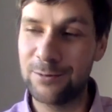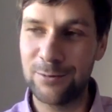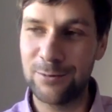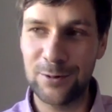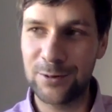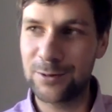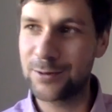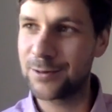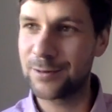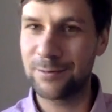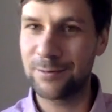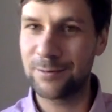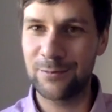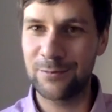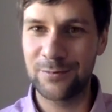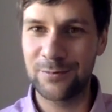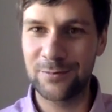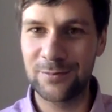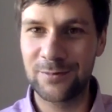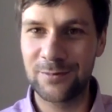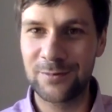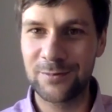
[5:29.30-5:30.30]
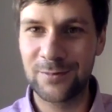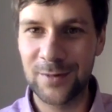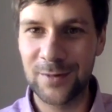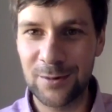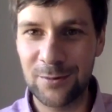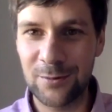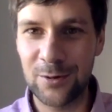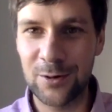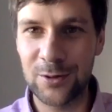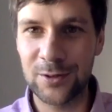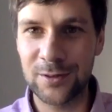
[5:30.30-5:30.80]
some people.
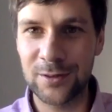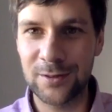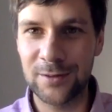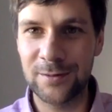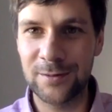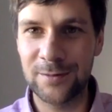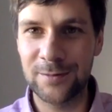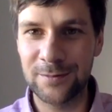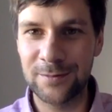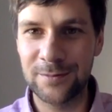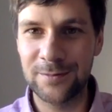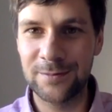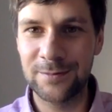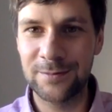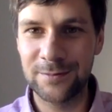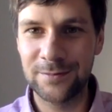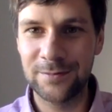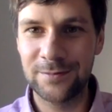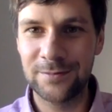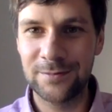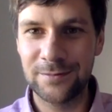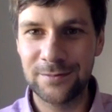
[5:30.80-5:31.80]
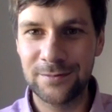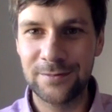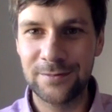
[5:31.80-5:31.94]
Just uh, just call me, mate.